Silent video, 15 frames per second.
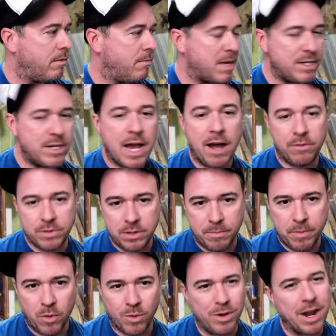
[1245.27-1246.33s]
child
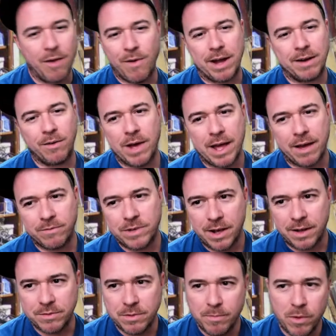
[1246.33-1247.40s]
support. No, I don't have
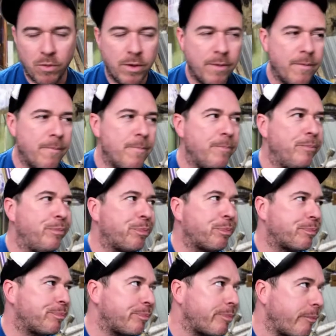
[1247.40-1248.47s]
child support.
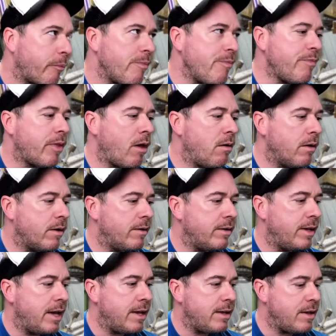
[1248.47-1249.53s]
But
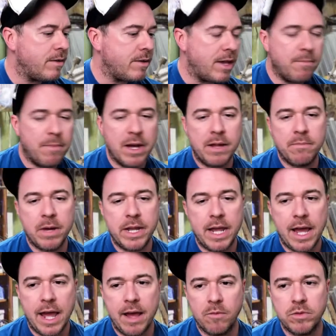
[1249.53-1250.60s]

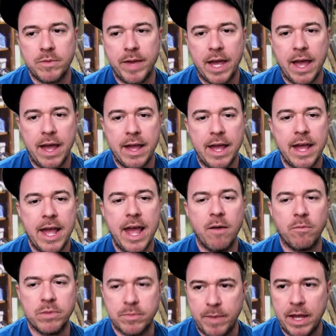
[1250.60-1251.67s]
it helps me. It
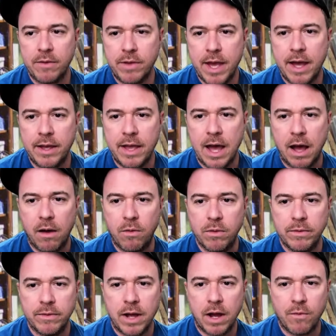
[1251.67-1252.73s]
helps me. Okay, y'all.
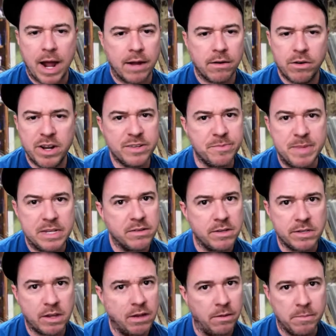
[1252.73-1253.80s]
All right. Christmas
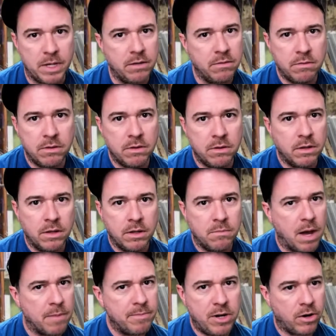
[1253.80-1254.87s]
is coming.
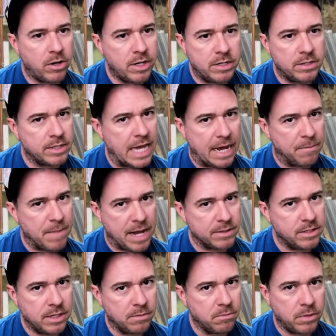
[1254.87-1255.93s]
Bobby Dirkens got to buy
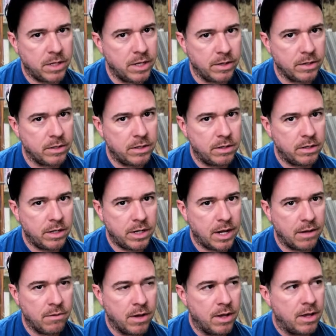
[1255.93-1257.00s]
something good. You
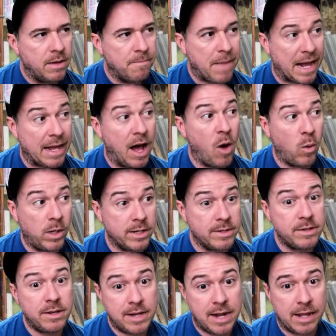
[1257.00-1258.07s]
know, my goal is
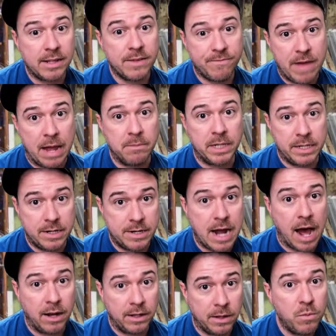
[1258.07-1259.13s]
to take the family to
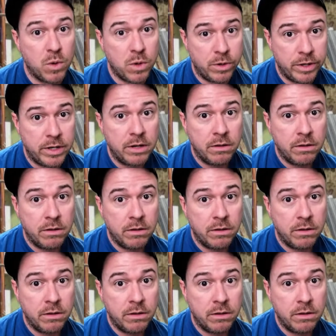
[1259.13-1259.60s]
Dollywood.